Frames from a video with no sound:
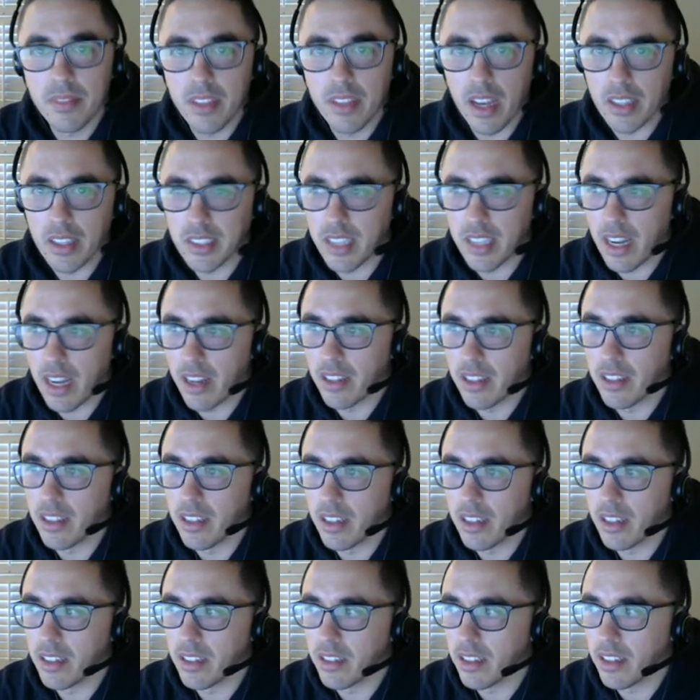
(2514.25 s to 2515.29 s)
outside of
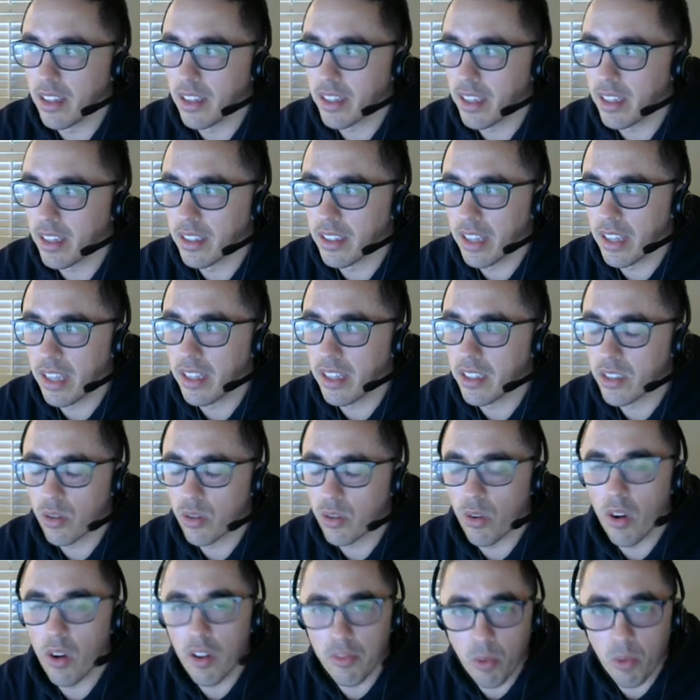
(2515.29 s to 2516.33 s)
the lucky Canadians
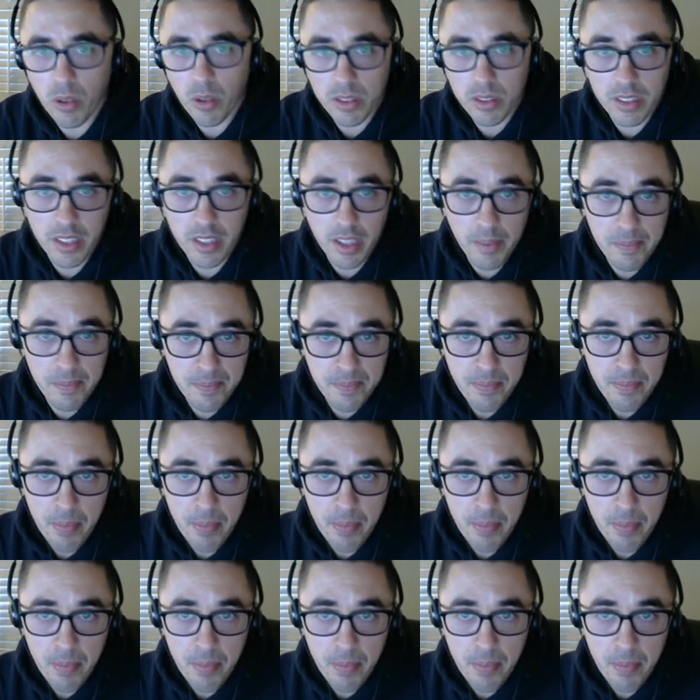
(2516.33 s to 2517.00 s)
who are off work today.